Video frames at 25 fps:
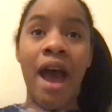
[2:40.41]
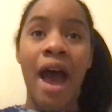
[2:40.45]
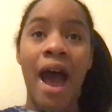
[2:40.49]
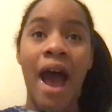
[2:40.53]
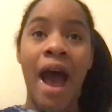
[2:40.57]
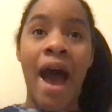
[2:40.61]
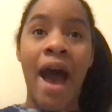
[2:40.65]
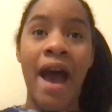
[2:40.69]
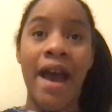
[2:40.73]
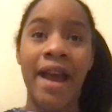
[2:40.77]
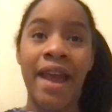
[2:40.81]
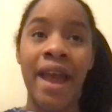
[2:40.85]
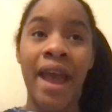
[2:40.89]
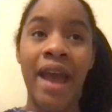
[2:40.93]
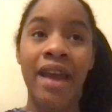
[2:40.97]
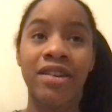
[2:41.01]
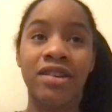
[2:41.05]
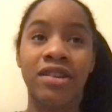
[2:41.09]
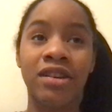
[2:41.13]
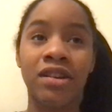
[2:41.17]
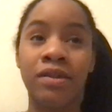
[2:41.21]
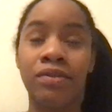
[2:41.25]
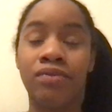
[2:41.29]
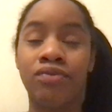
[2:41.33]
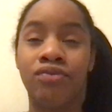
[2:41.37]
I had
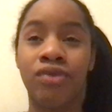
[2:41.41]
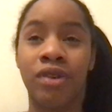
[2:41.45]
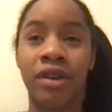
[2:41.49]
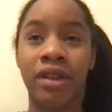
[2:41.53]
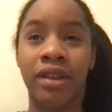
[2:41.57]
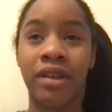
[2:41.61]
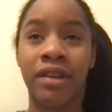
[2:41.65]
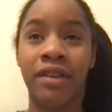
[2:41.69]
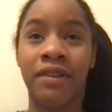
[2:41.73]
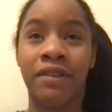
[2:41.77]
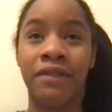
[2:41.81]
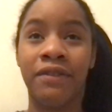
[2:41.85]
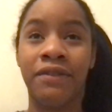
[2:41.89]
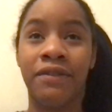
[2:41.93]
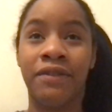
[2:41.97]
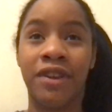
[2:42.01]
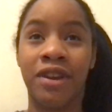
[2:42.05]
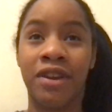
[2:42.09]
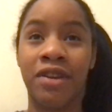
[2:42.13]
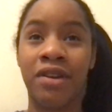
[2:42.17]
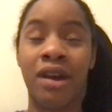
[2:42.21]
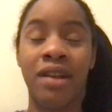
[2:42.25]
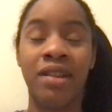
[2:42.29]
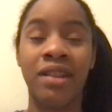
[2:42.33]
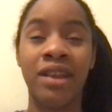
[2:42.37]
to really
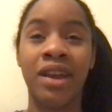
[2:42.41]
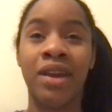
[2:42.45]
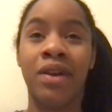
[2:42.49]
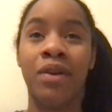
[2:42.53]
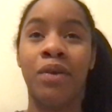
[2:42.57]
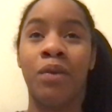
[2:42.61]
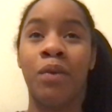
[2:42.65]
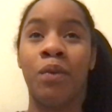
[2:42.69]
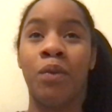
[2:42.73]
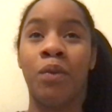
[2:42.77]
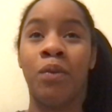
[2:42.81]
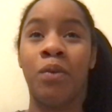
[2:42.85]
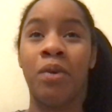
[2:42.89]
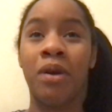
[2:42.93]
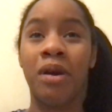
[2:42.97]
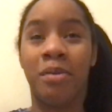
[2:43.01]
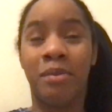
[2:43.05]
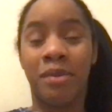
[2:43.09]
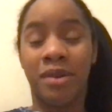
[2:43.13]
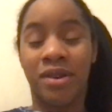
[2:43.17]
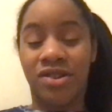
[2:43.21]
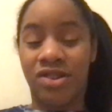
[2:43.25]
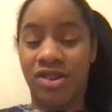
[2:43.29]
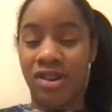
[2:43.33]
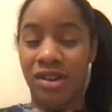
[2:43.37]
figure out what
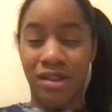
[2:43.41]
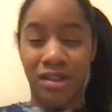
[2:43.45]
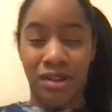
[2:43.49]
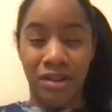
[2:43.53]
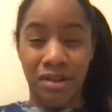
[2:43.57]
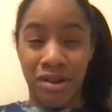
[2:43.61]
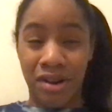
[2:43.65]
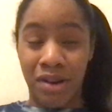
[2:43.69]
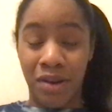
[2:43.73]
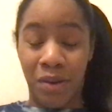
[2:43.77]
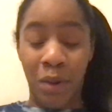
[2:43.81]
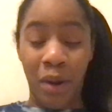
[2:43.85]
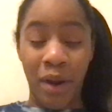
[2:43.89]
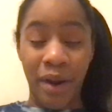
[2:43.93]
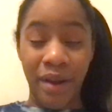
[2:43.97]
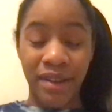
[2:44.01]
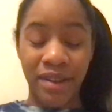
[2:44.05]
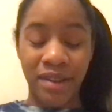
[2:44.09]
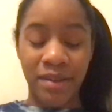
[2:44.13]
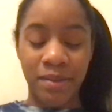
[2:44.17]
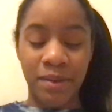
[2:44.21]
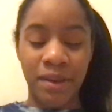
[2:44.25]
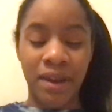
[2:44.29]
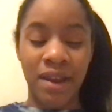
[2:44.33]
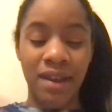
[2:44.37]
machine learning was,
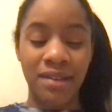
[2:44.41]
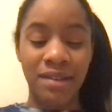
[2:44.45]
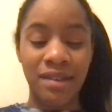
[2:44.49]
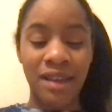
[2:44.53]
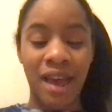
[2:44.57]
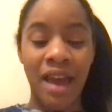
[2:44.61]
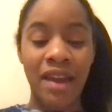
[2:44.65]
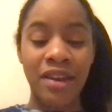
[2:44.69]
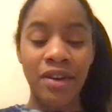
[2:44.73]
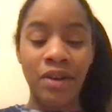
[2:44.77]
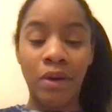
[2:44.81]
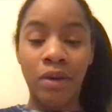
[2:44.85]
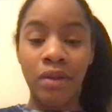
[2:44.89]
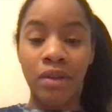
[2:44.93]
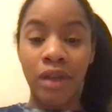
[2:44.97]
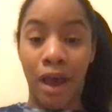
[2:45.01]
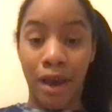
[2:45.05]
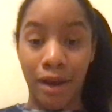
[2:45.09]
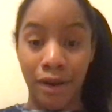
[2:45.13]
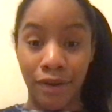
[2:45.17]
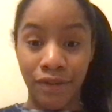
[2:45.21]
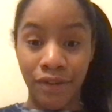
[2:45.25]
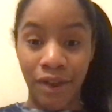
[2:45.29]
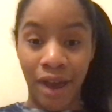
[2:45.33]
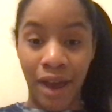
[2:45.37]
because I know a lot
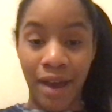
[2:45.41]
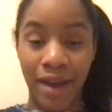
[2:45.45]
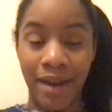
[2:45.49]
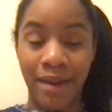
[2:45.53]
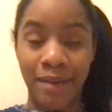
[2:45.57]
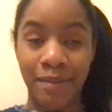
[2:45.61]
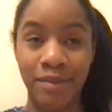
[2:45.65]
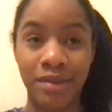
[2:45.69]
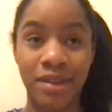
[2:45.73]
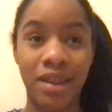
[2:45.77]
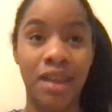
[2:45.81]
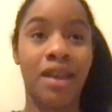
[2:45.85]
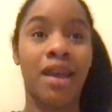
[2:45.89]
of times